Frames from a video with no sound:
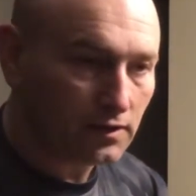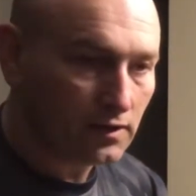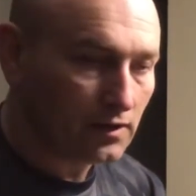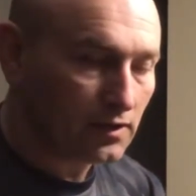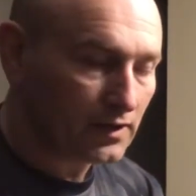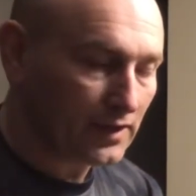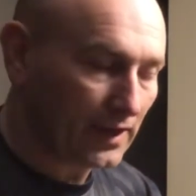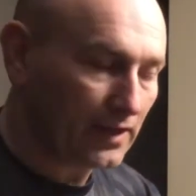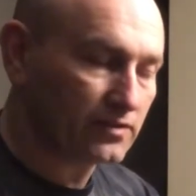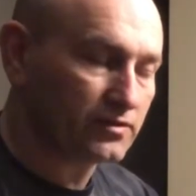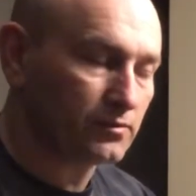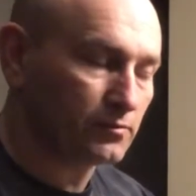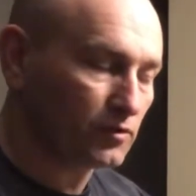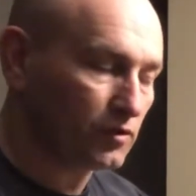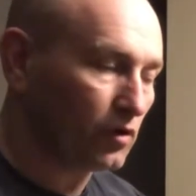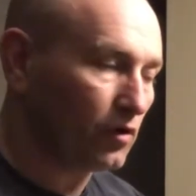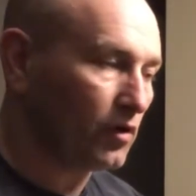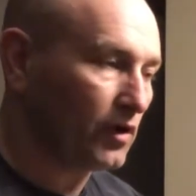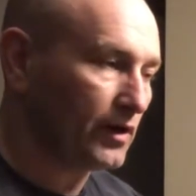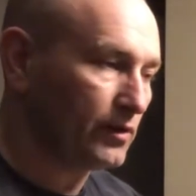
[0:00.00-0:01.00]
Calcium
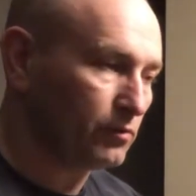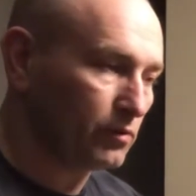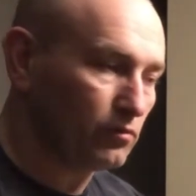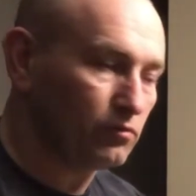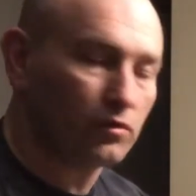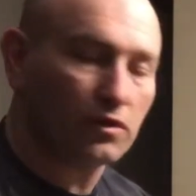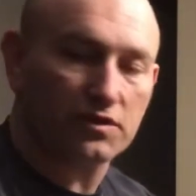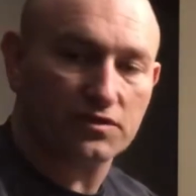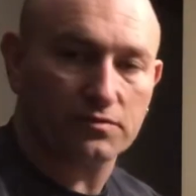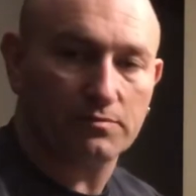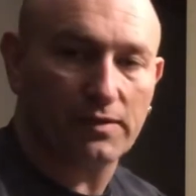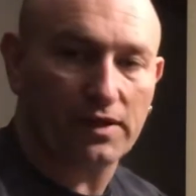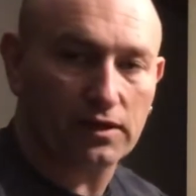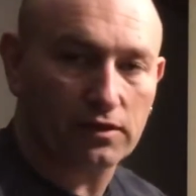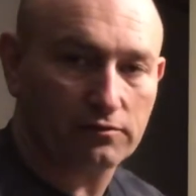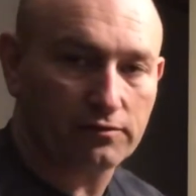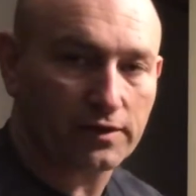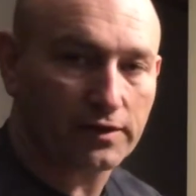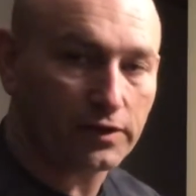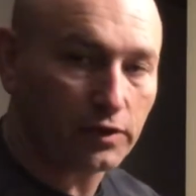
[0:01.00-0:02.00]
chloride will rust metal
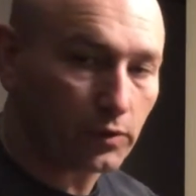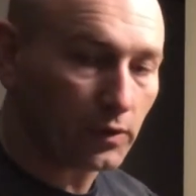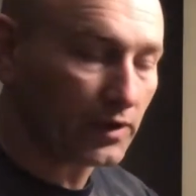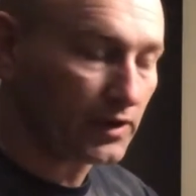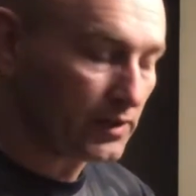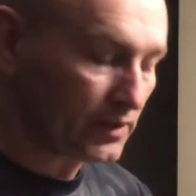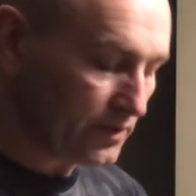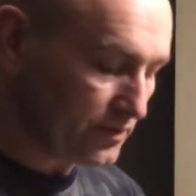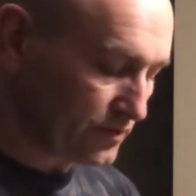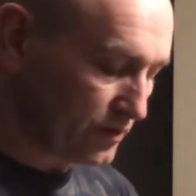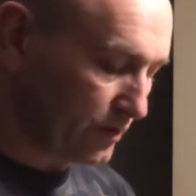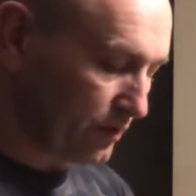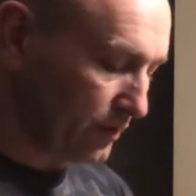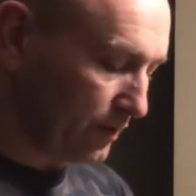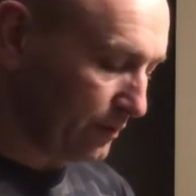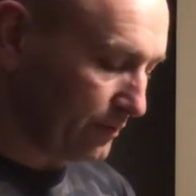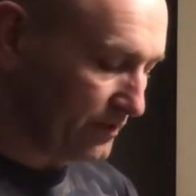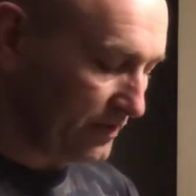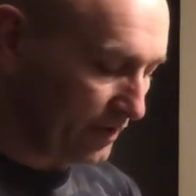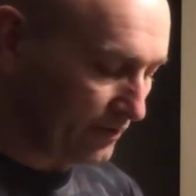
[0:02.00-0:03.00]
very quickly, so I
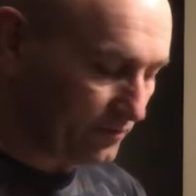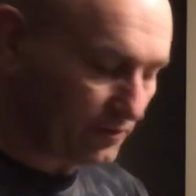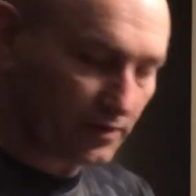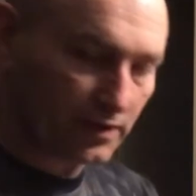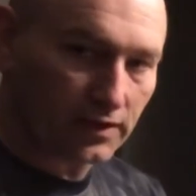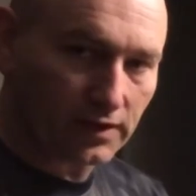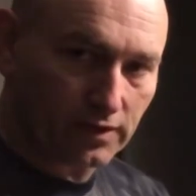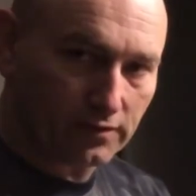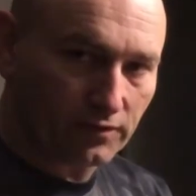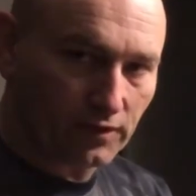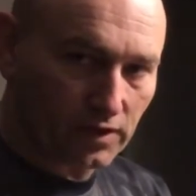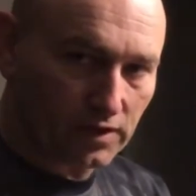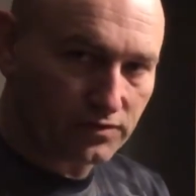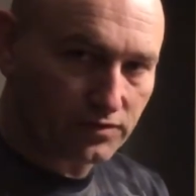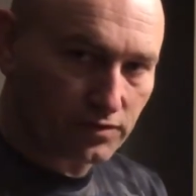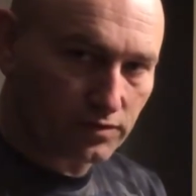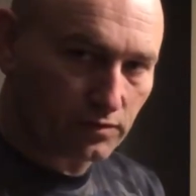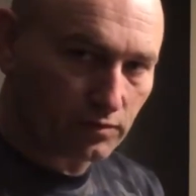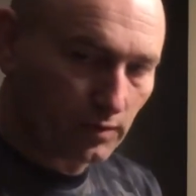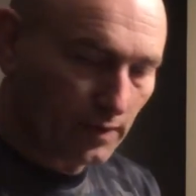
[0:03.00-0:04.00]
would definitely advise
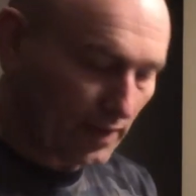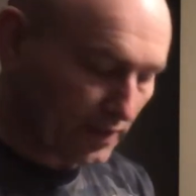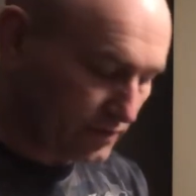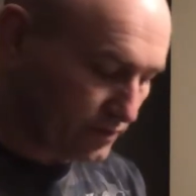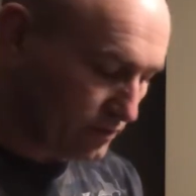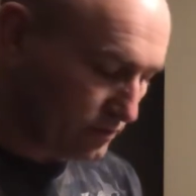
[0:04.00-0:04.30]
you to wax your